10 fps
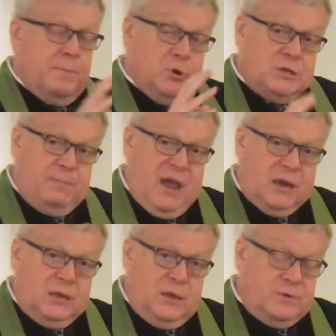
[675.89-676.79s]

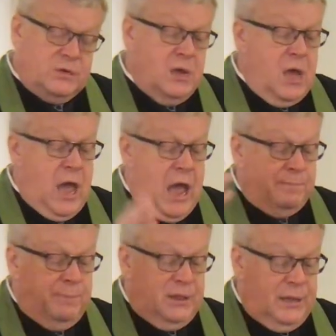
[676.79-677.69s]
perspectives,
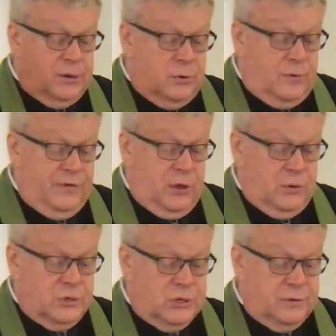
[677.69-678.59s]
and political
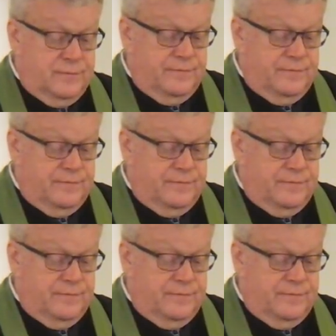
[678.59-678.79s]
views.